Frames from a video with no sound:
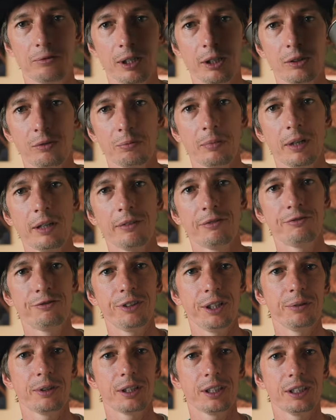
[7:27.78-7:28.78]
One of my
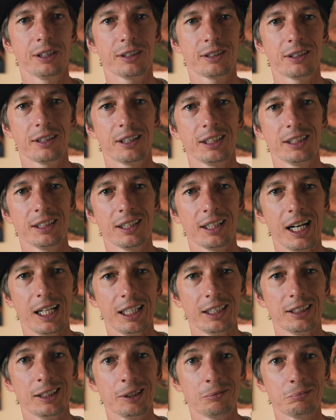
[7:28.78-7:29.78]
favorite little
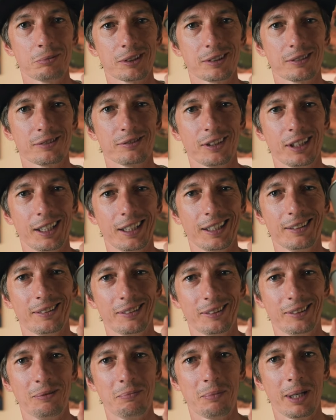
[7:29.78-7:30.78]
items when
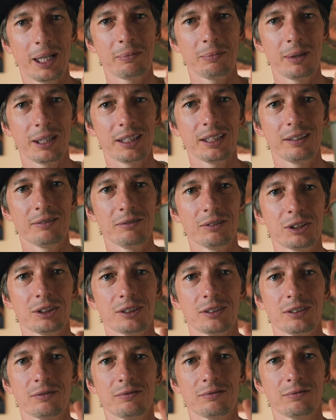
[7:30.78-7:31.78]
I'm backpacking, which
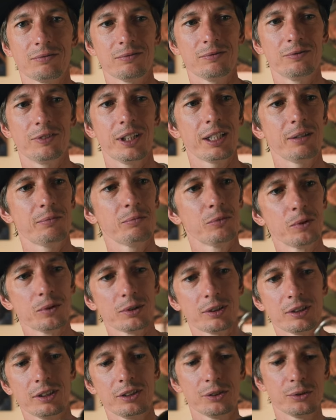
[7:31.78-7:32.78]
is very
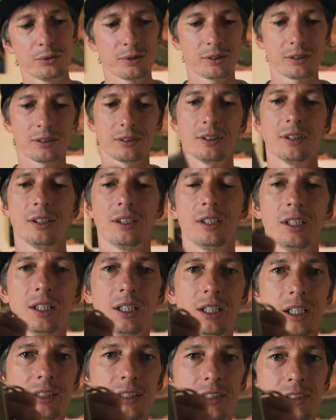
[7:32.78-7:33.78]
multi-use,
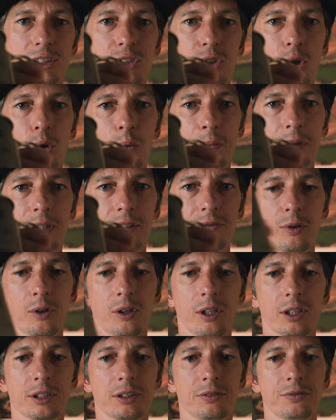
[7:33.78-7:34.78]
it's a Snowpeak
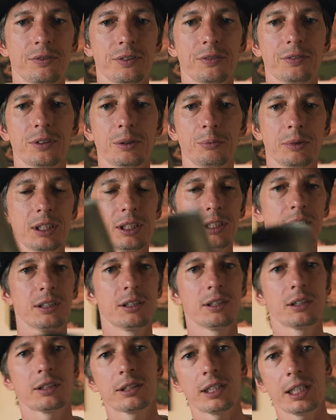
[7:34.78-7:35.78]
450
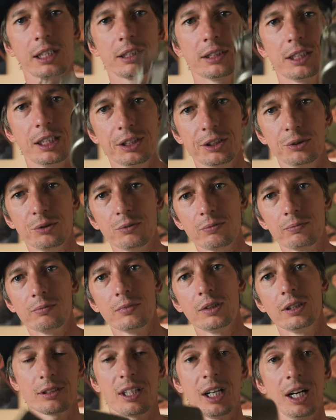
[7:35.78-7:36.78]
milliliter titanium
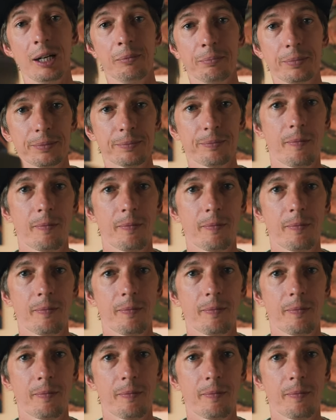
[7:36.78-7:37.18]
cup,